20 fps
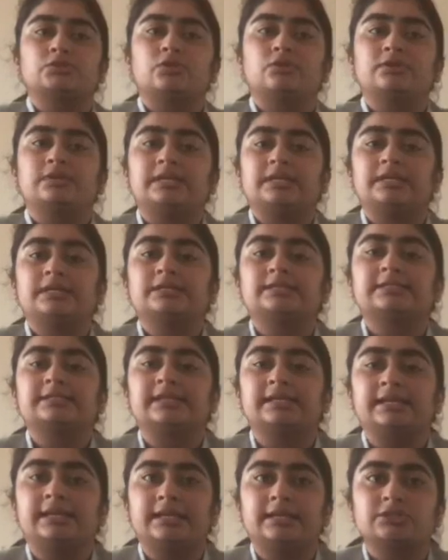
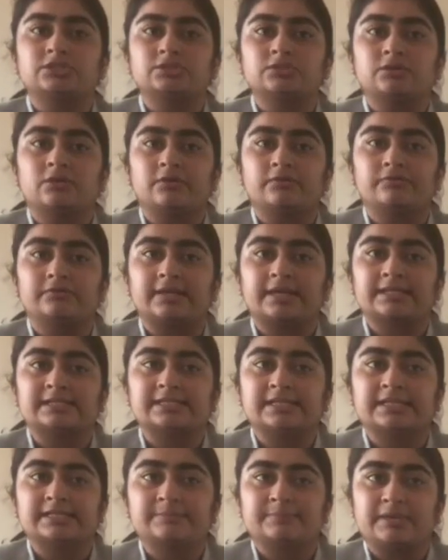reconciliation of tax
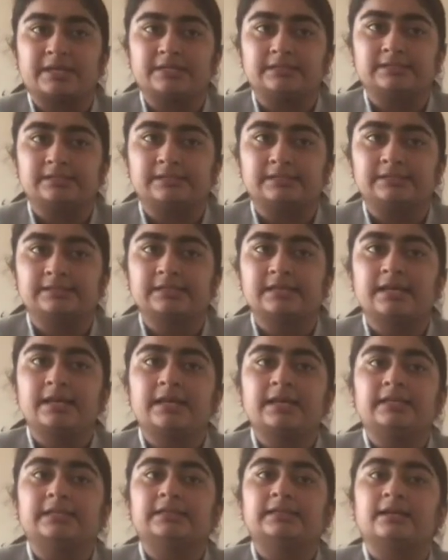expenses,
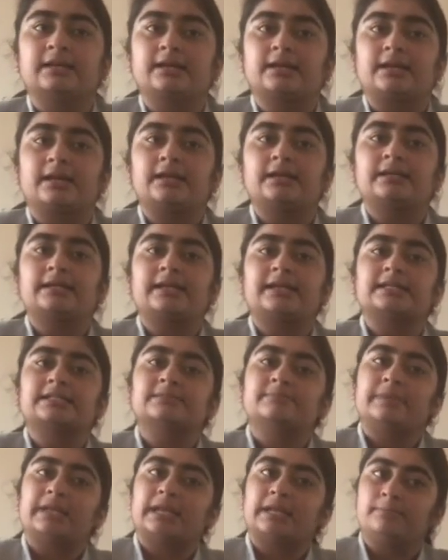the current tax
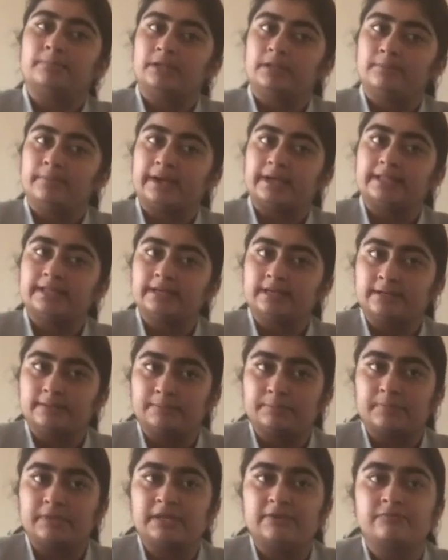payable by the
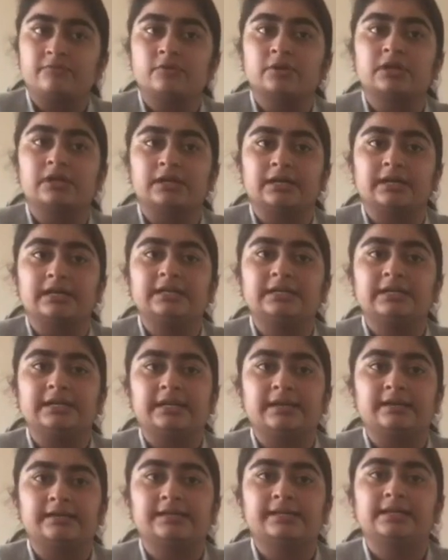company for current year
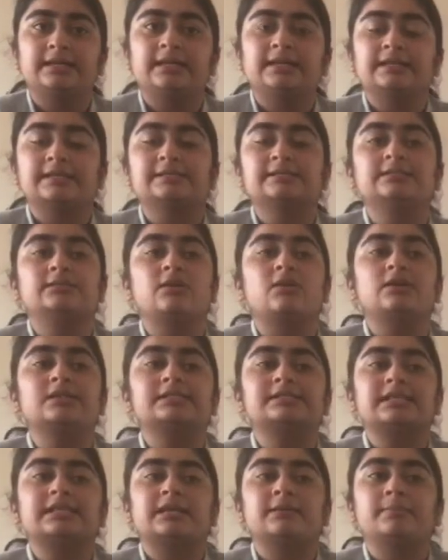is not
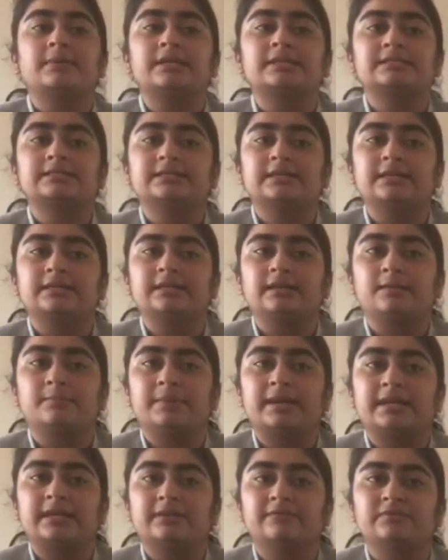same as determined
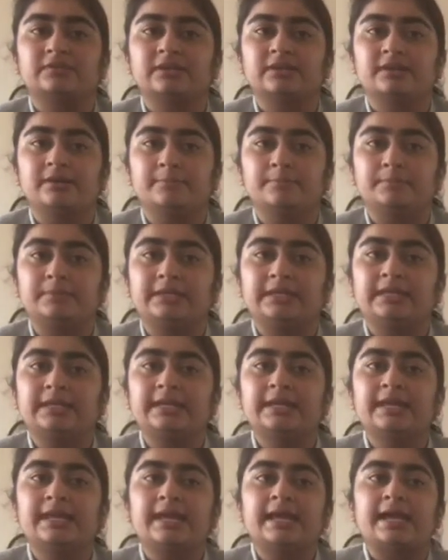if the company
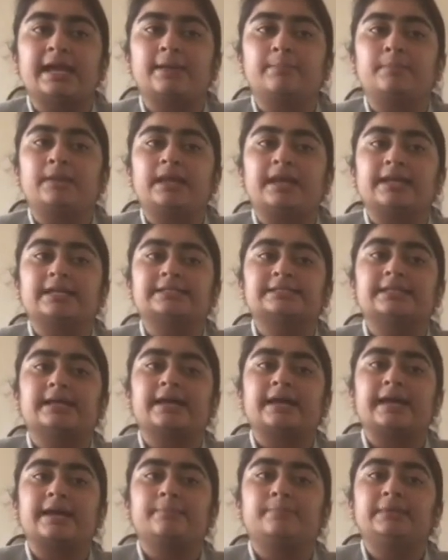applies the
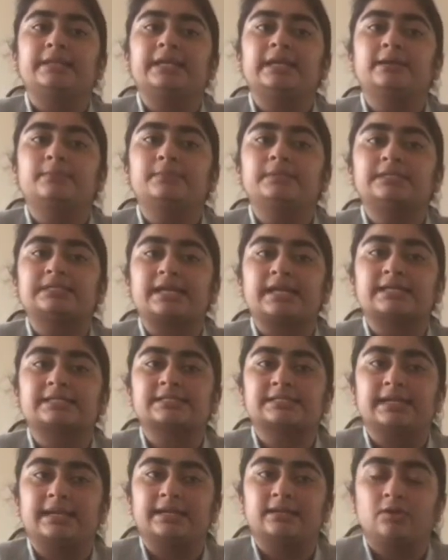applicable tax
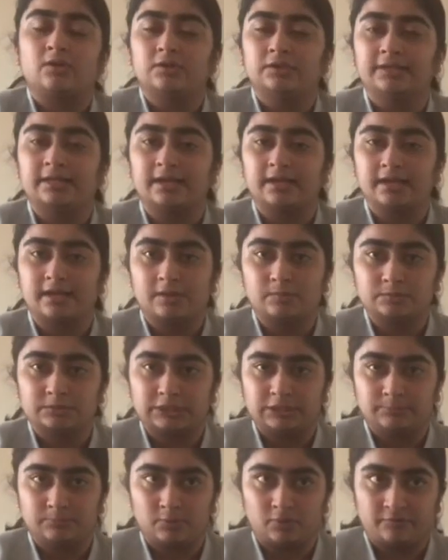rate on the accounting
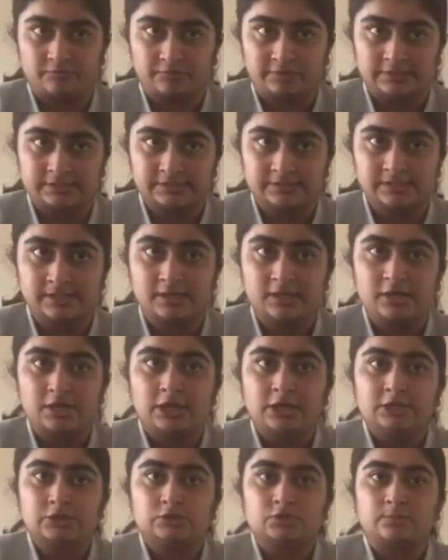profits.
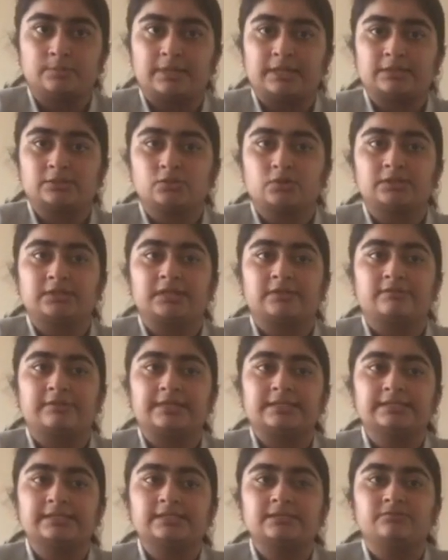So based on the
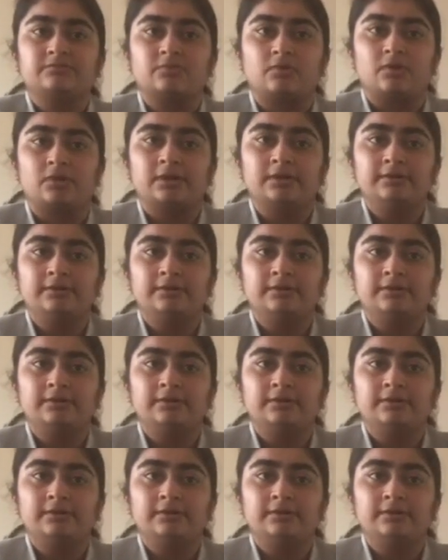reasons for